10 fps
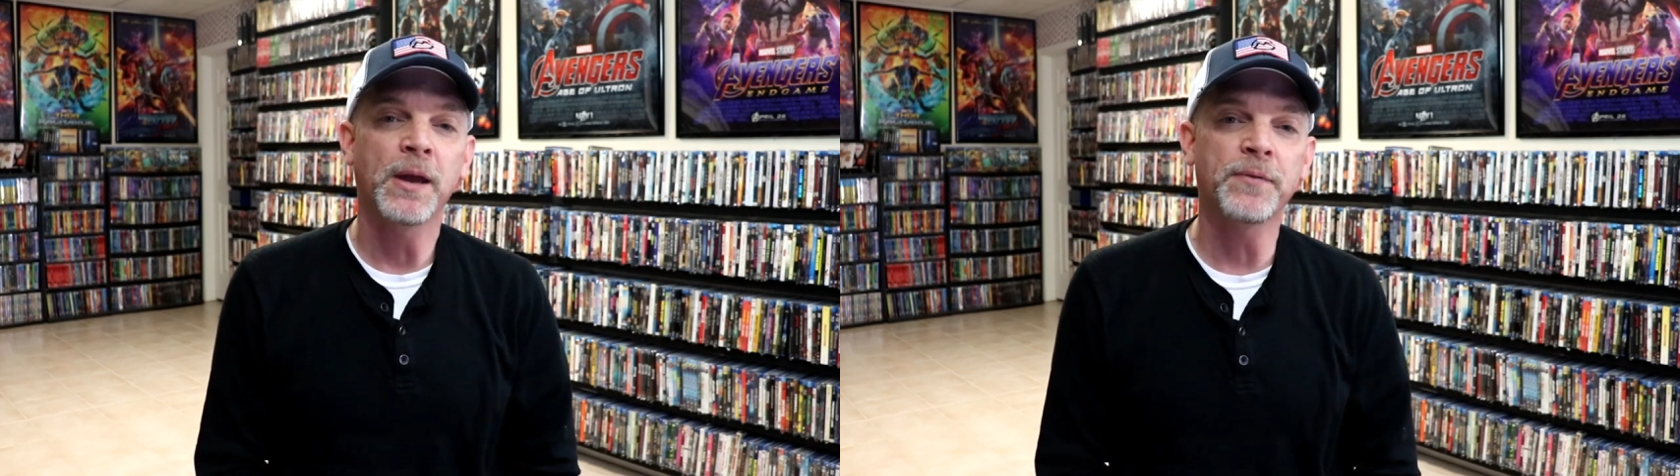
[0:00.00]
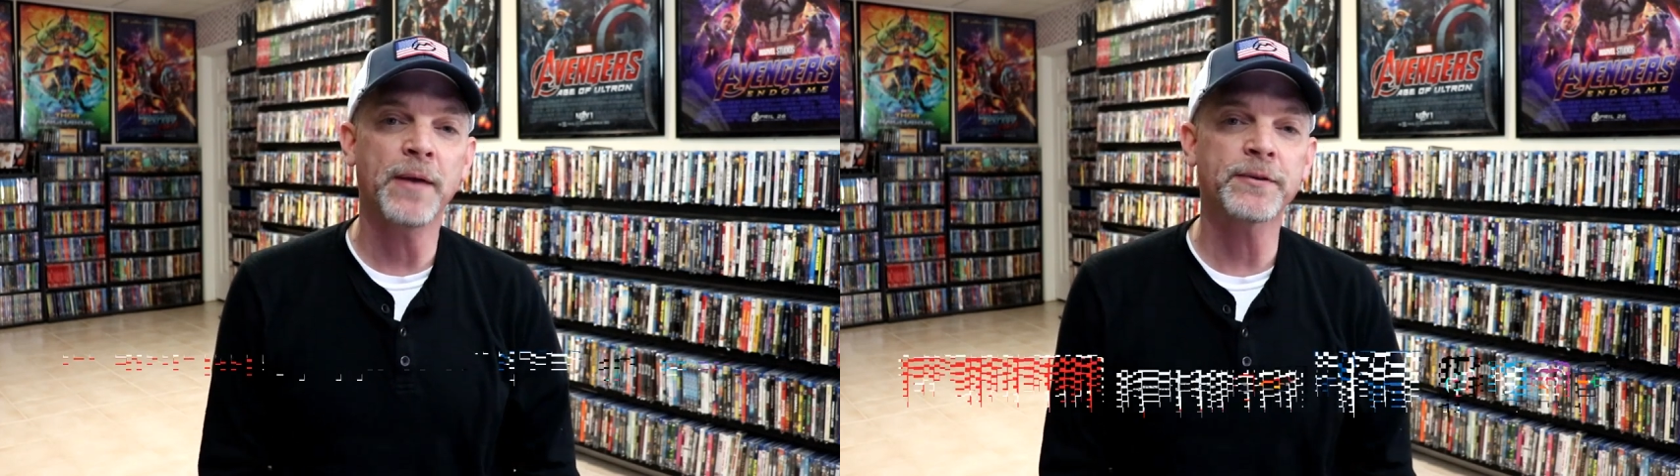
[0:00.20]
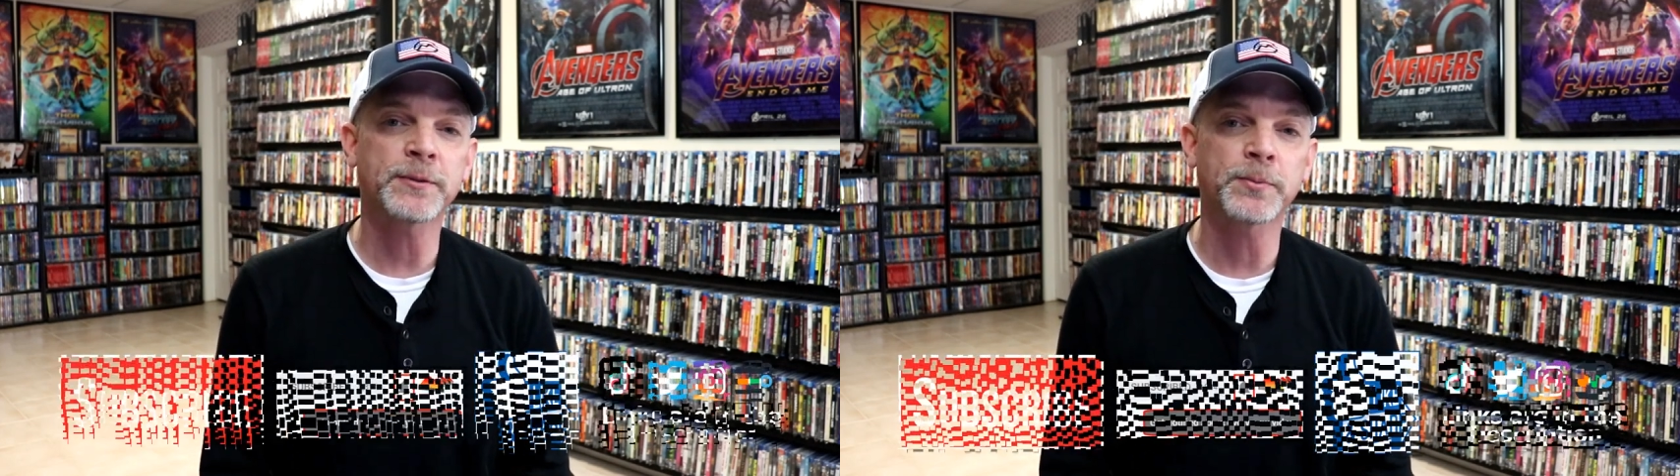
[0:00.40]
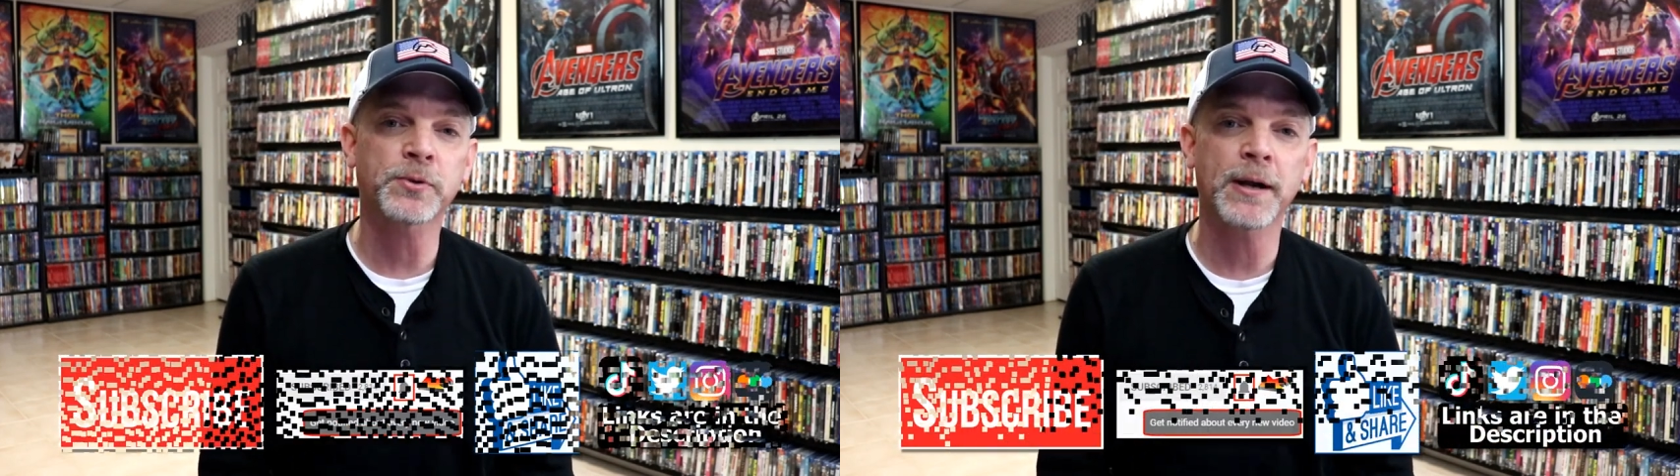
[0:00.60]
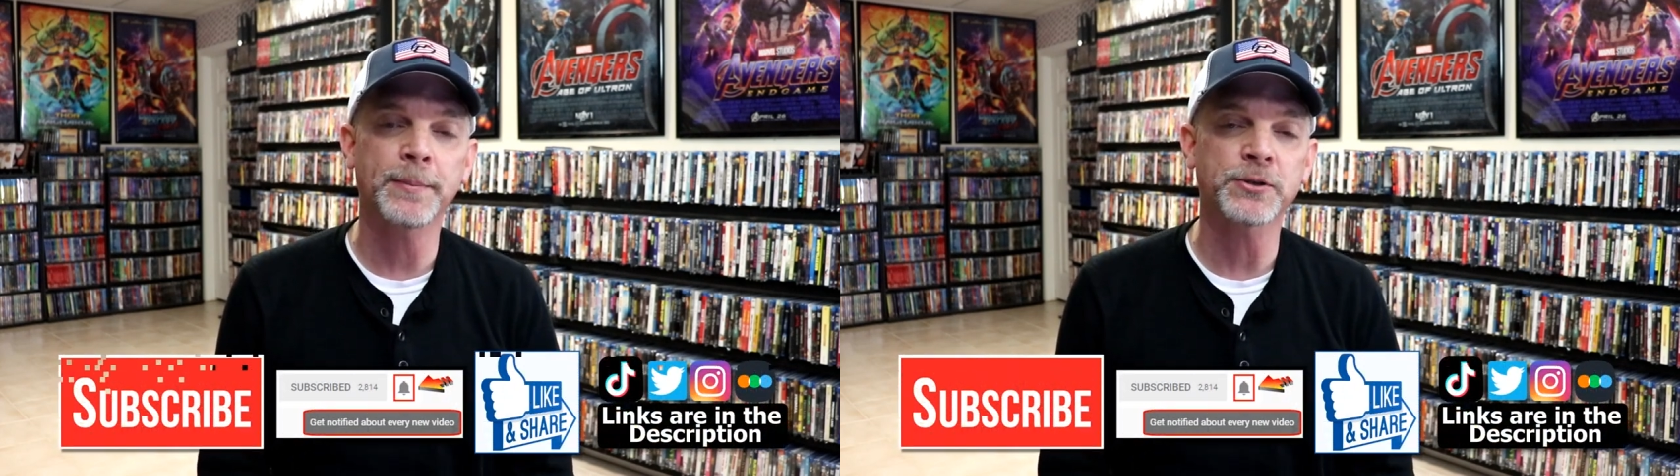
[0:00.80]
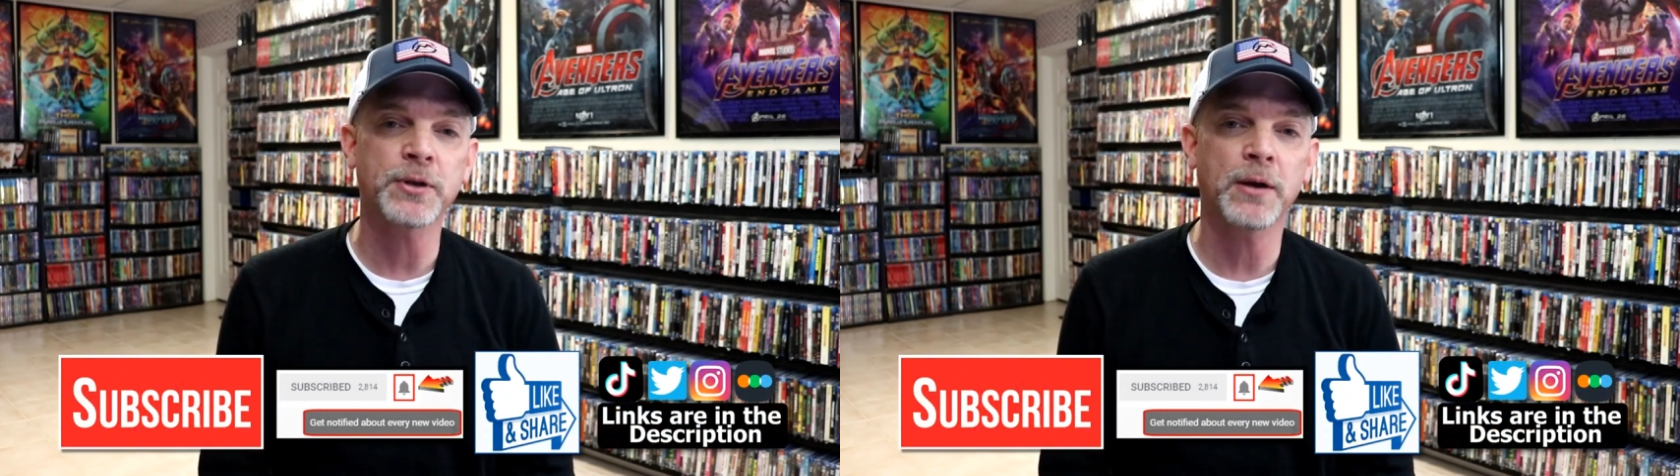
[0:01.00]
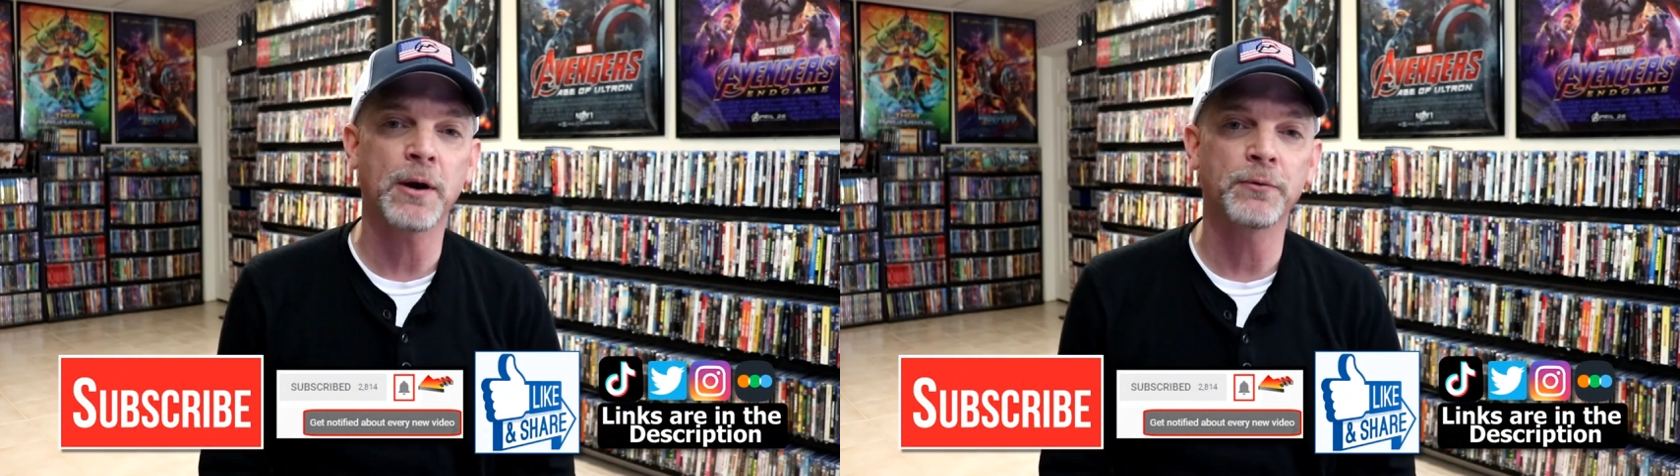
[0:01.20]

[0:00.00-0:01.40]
If you haven't subscribed to my channel,